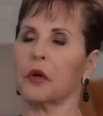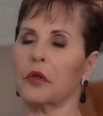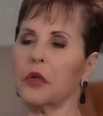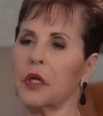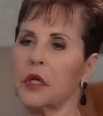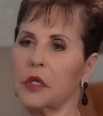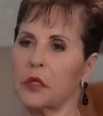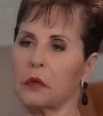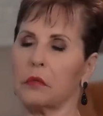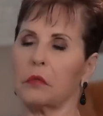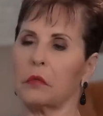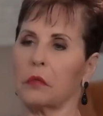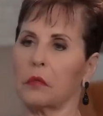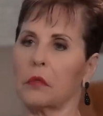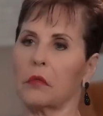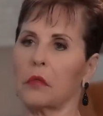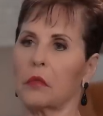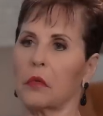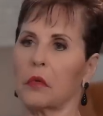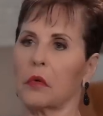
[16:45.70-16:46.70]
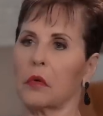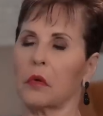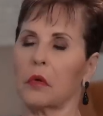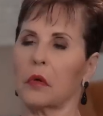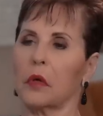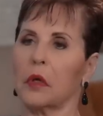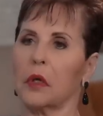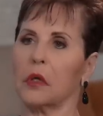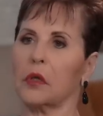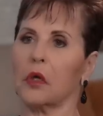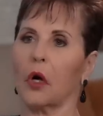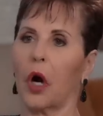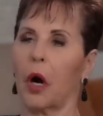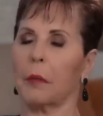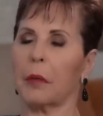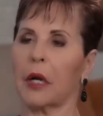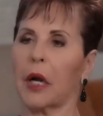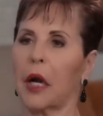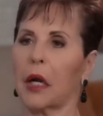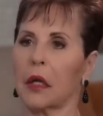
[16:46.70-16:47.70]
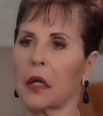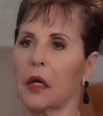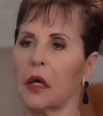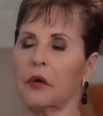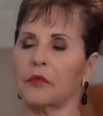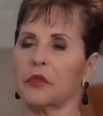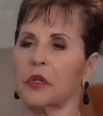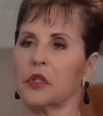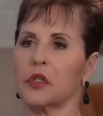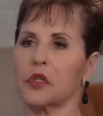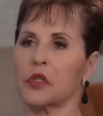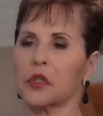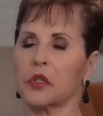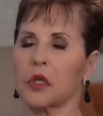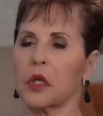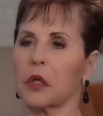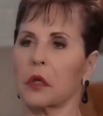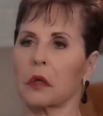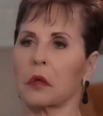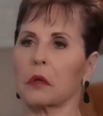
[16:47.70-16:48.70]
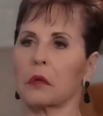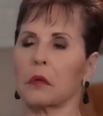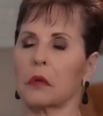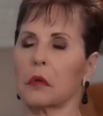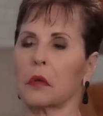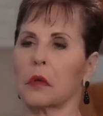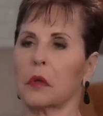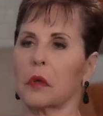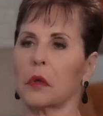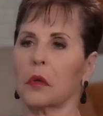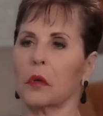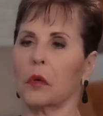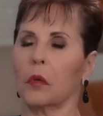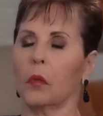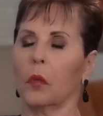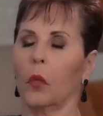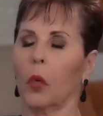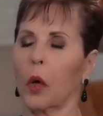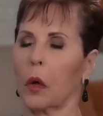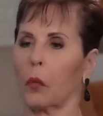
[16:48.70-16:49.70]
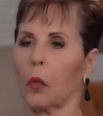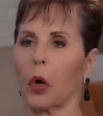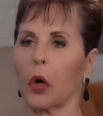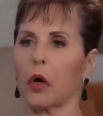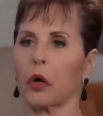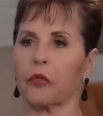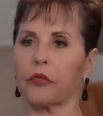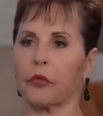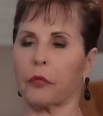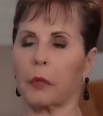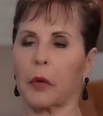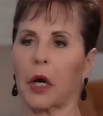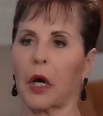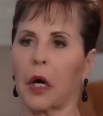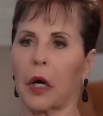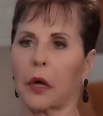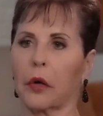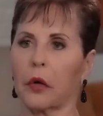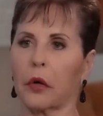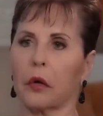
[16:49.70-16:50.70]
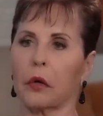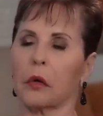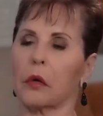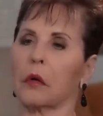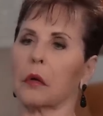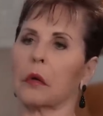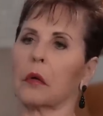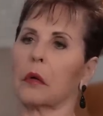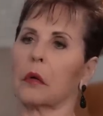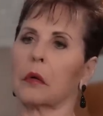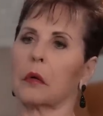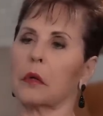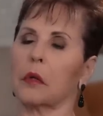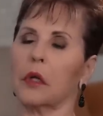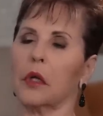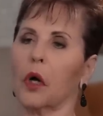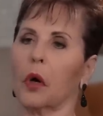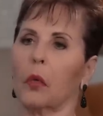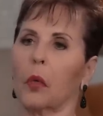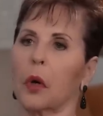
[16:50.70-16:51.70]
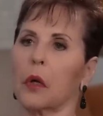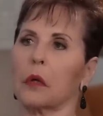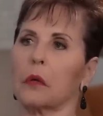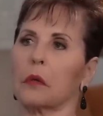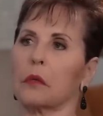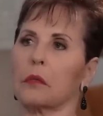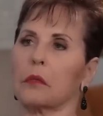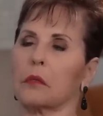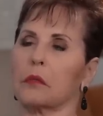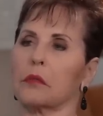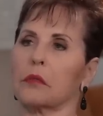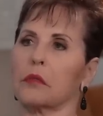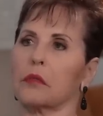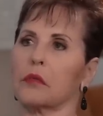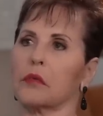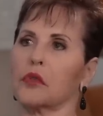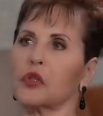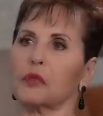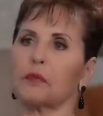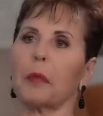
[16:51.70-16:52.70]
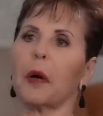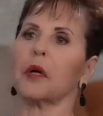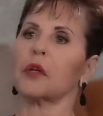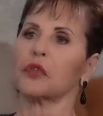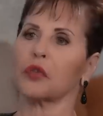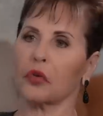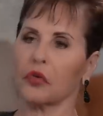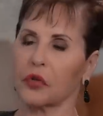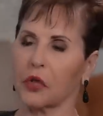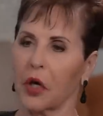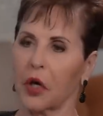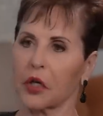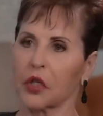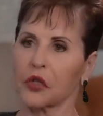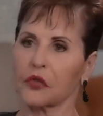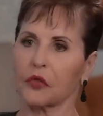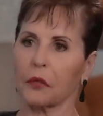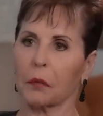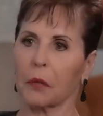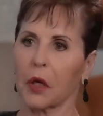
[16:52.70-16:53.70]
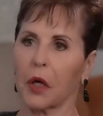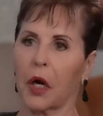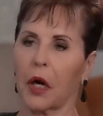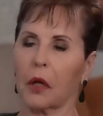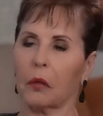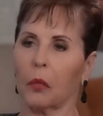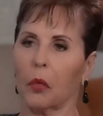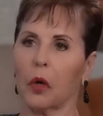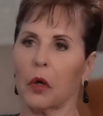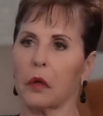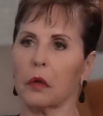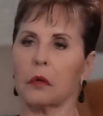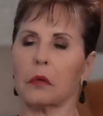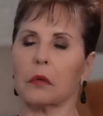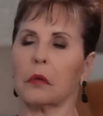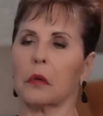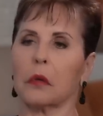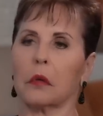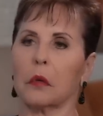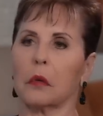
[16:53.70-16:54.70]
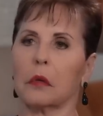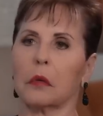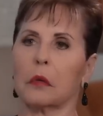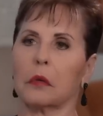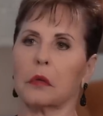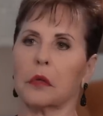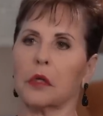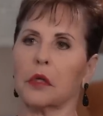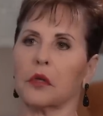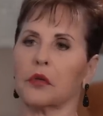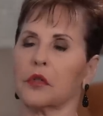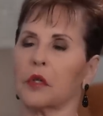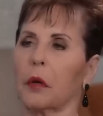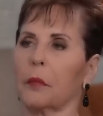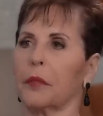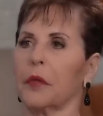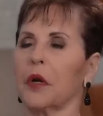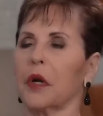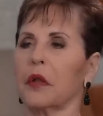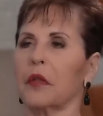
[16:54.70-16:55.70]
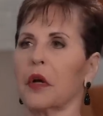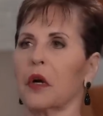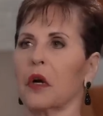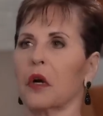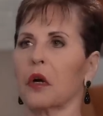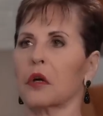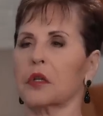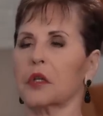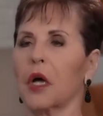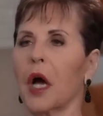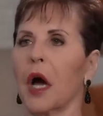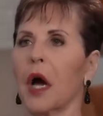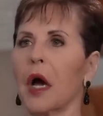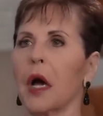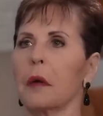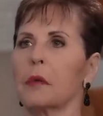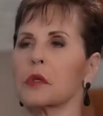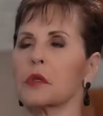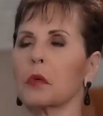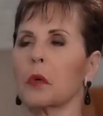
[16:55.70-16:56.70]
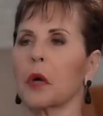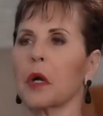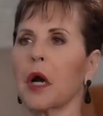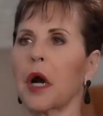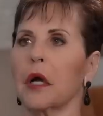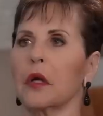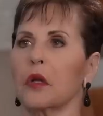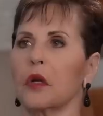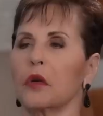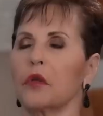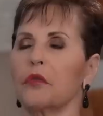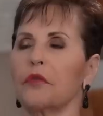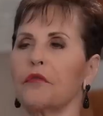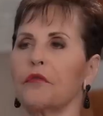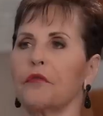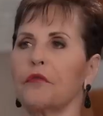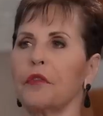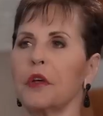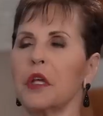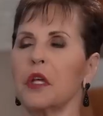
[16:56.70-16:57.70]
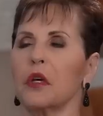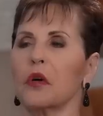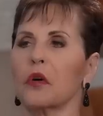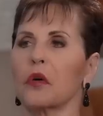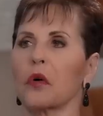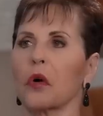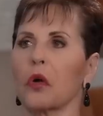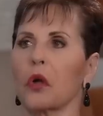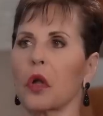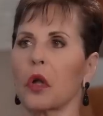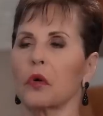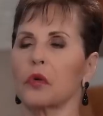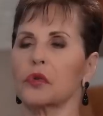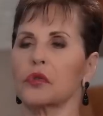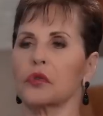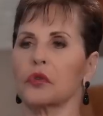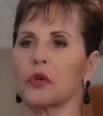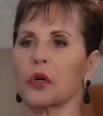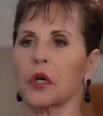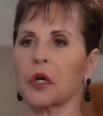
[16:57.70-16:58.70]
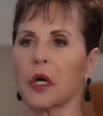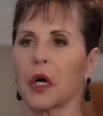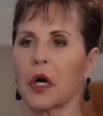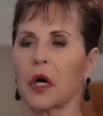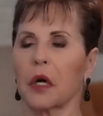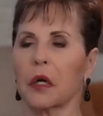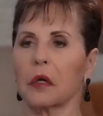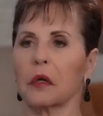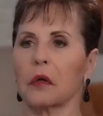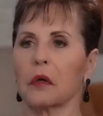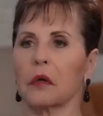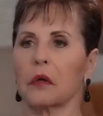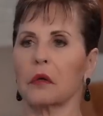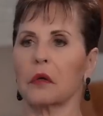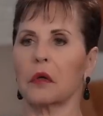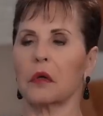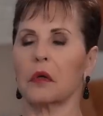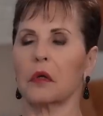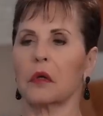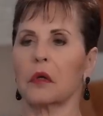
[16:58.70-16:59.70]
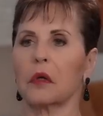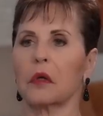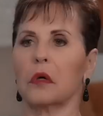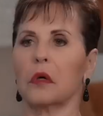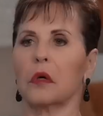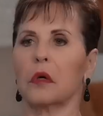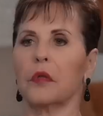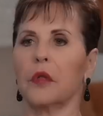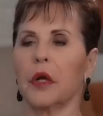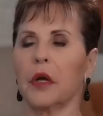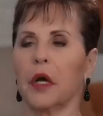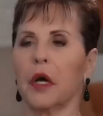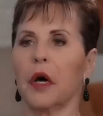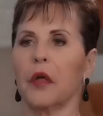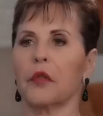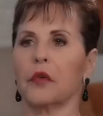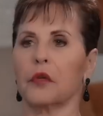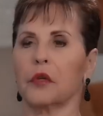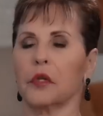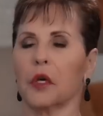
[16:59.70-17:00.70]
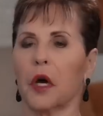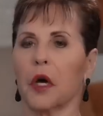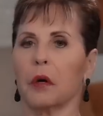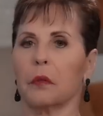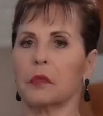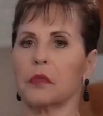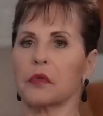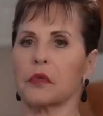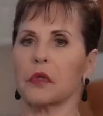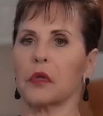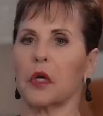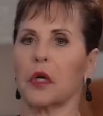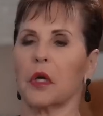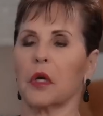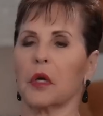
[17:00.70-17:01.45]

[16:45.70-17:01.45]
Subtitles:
rather I love to just get one word from God or, you know, one special touch from God, one, you know, something. And there are times when I do feel closer to God than other times.